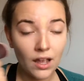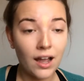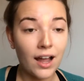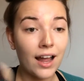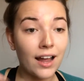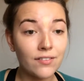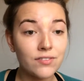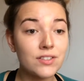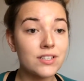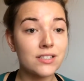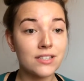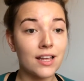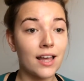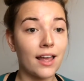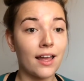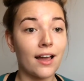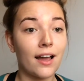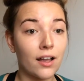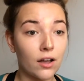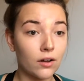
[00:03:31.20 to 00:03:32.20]
I have to
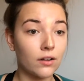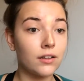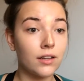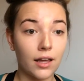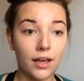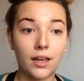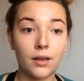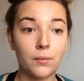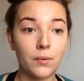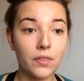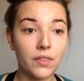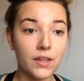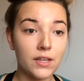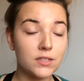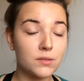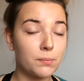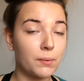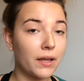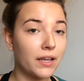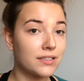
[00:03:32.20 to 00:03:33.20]
say I got lucky with
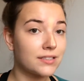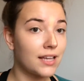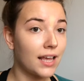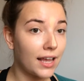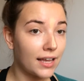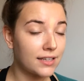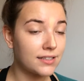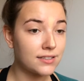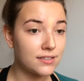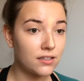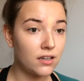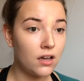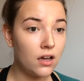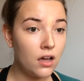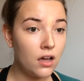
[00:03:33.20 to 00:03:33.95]
this because it is,